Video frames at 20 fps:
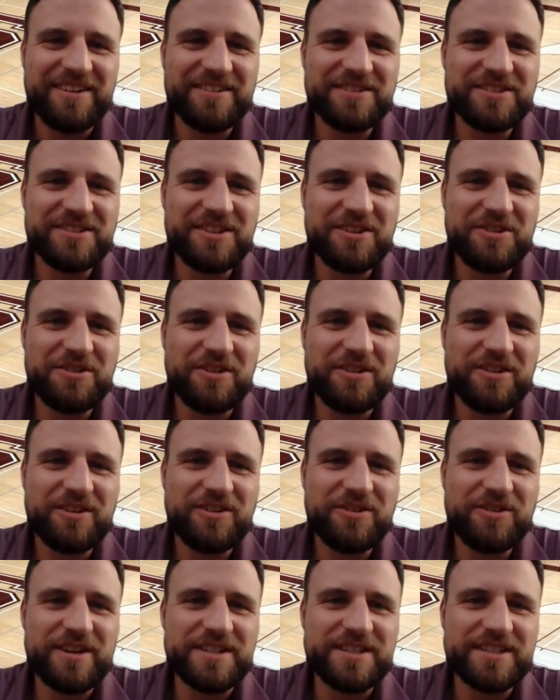So
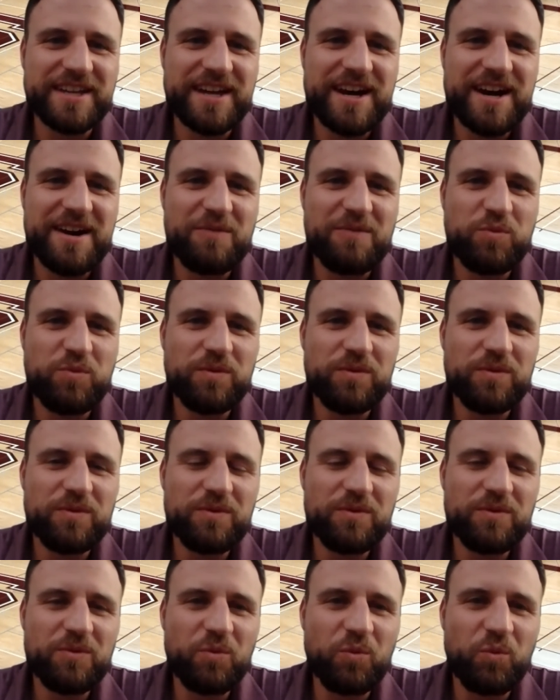Chris,
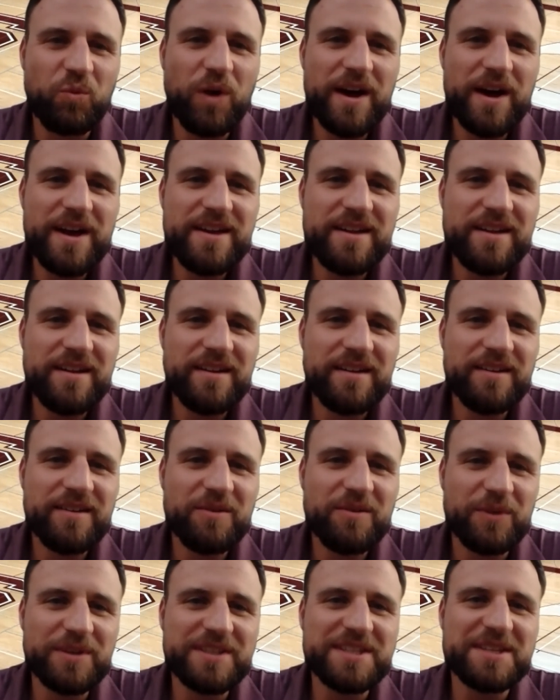what
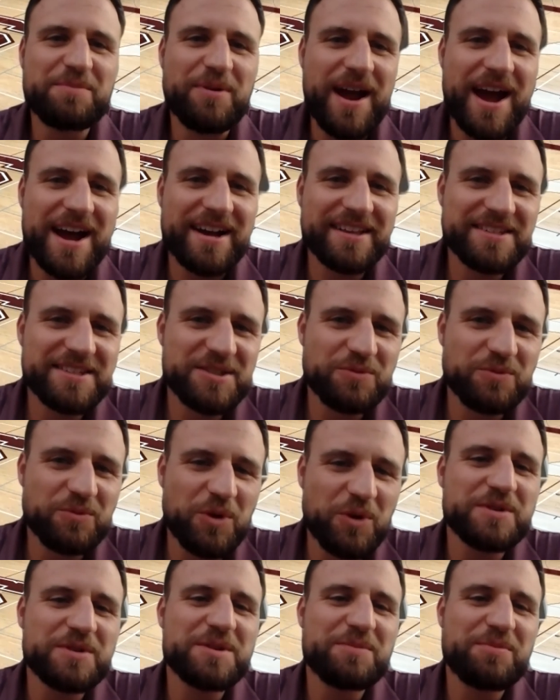was a practice
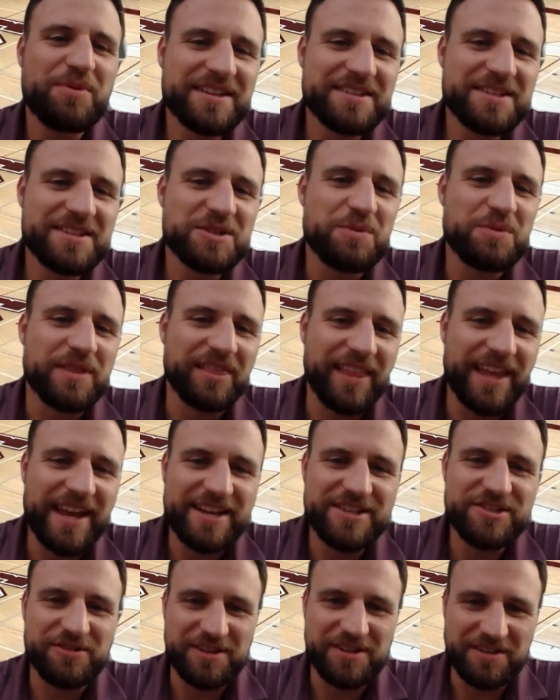with
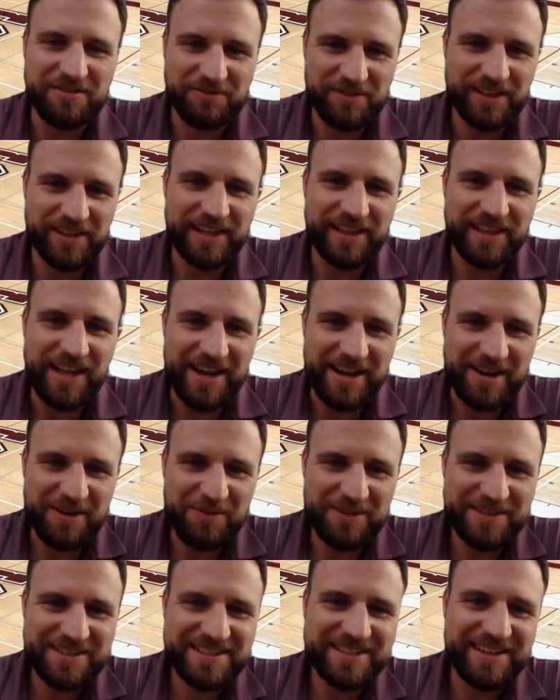Landry really like?
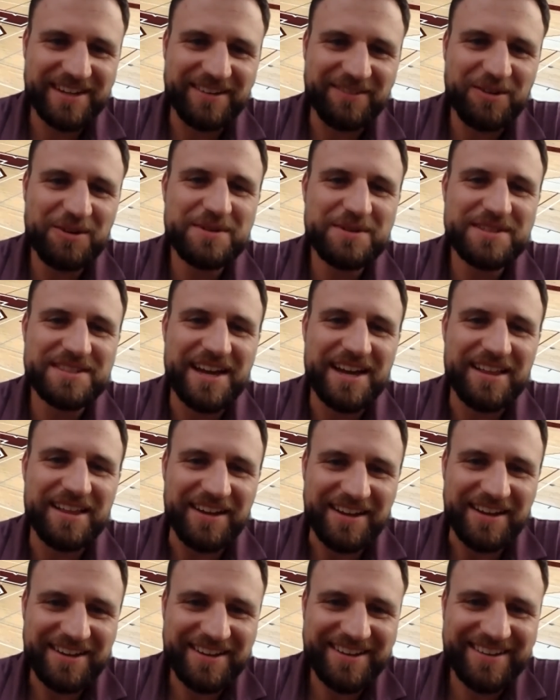What was that
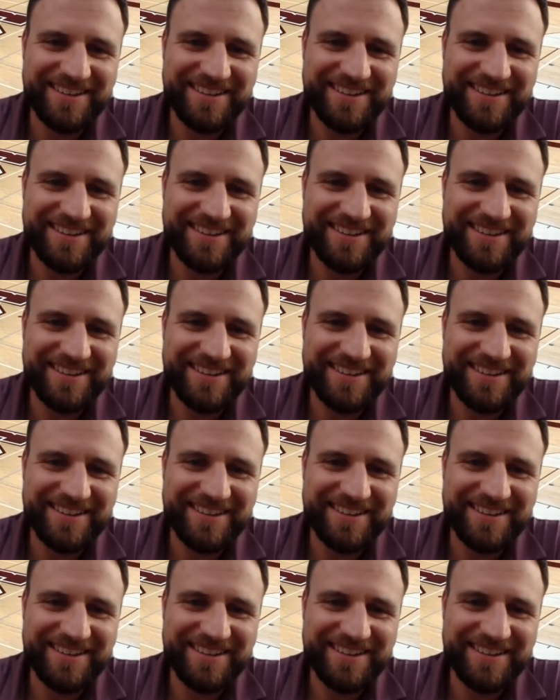like?